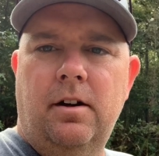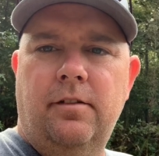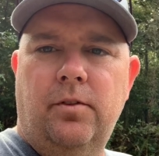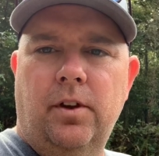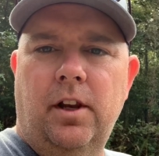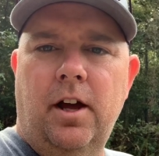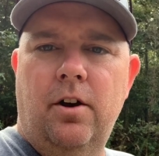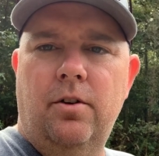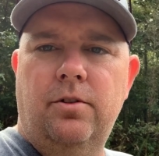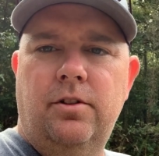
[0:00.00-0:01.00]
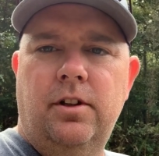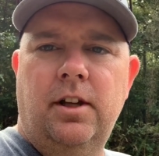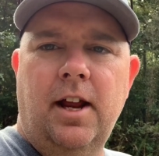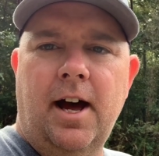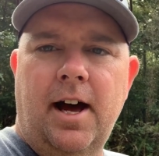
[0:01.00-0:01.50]
for the lows,
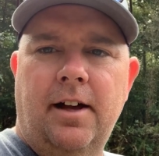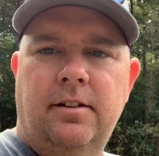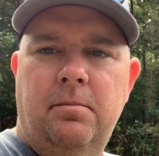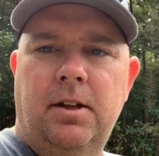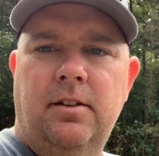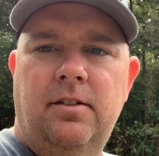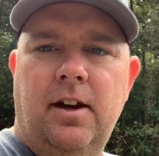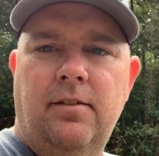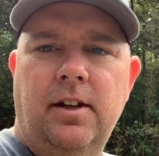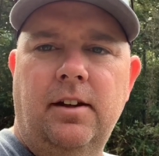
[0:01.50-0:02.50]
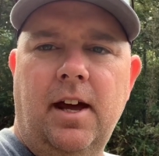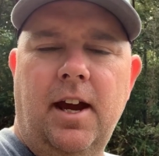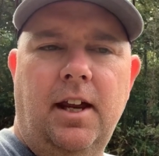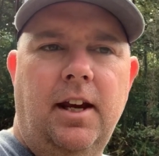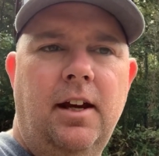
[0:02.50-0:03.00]
and the highs have been 70 to
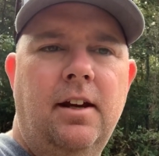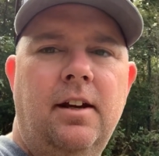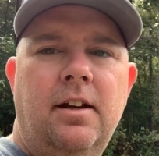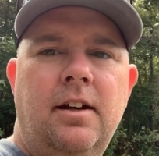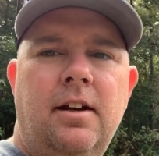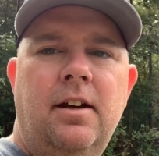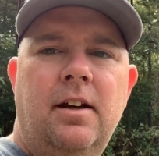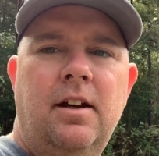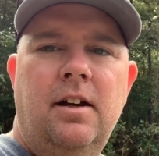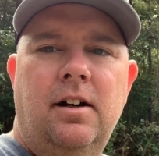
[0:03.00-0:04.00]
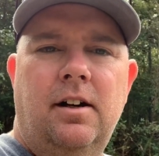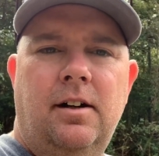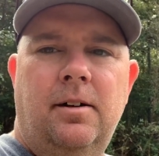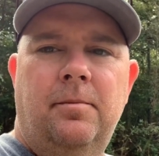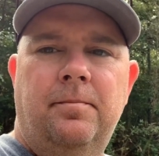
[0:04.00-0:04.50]
80.
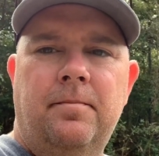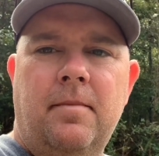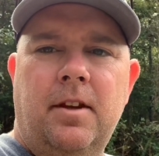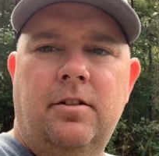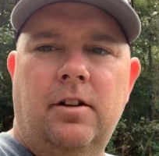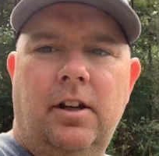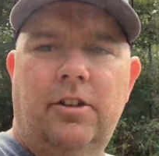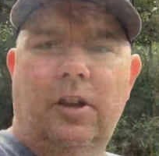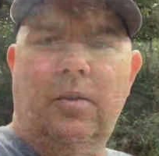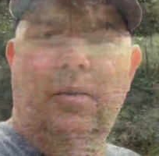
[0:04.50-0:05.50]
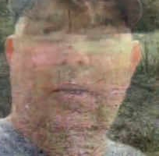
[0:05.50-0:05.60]
So let's show you what we